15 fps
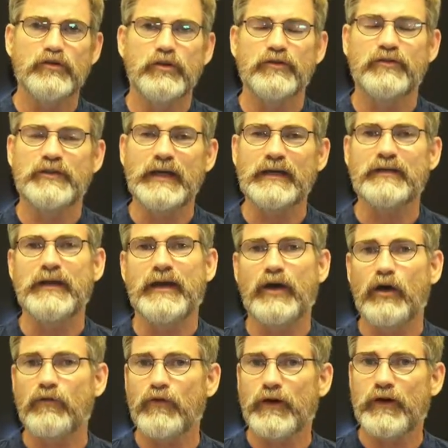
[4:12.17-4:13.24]
just dictate
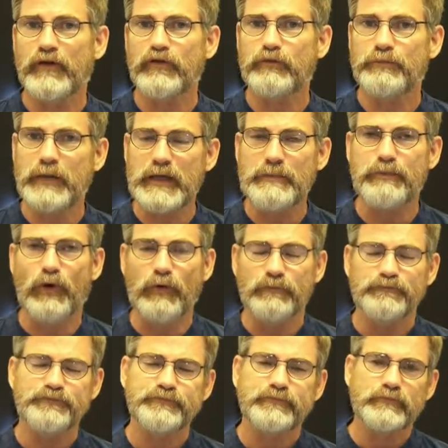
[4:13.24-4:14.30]
over his people.